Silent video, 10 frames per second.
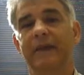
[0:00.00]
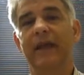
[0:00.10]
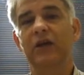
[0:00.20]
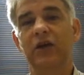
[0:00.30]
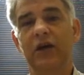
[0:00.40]

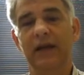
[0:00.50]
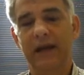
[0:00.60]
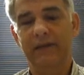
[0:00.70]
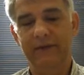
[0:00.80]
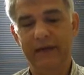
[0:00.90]
They could
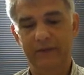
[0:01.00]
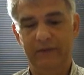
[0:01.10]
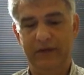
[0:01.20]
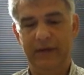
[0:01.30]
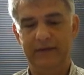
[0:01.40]
have an
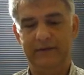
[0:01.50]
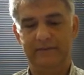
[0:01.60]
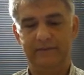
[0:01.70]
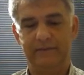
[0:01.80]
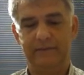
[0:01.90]

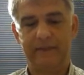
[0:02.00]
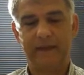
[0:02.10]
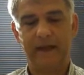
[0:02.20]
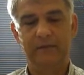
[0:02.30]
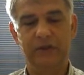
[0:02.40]
impact.
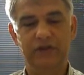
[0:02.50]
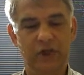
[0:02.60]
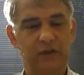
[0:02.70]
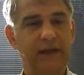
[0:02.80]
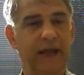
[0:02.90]
But
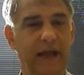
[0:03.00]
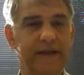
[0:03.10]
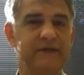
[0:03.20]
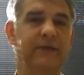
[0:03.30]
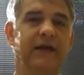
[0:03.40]
generally, I
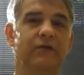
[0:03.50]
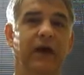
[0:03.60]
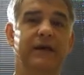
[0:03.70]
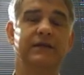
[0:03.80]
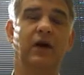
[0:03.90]
expect
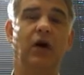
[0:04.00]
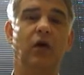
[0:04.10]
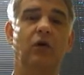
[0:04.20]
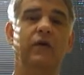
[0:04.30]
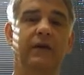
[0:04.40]
rates to
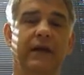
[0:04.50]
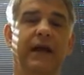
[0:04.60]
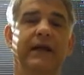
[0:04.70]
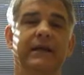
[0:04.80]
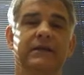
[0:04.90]
hold their
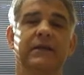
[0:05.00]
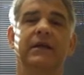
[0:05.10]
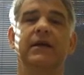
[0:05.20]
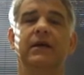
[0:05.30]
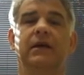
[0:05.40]
gains
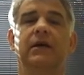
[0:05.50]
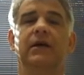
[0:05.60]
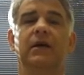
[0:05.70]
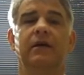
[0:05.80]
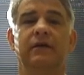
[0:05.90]

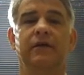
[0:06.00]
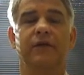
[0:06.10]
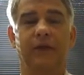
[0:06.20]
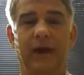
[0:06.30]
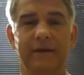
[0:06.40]

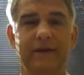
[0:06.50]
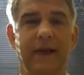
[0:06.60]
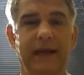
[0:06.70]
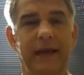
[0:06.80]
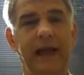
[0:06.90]
throughout the
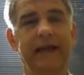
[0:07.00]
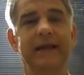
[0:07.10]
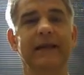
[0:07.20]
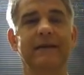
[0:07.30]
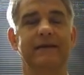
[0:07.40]
day
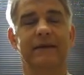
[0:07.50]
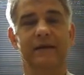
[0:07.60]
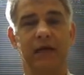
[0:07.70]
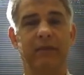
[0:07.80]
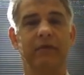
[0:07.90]
heading into the
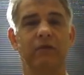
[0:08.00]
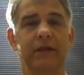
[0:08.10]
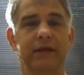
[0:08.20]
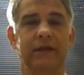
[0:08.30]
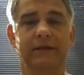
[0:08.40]
coming
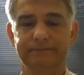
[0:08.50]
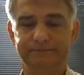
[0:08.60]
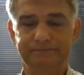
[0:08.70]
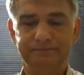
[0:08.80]
weekend.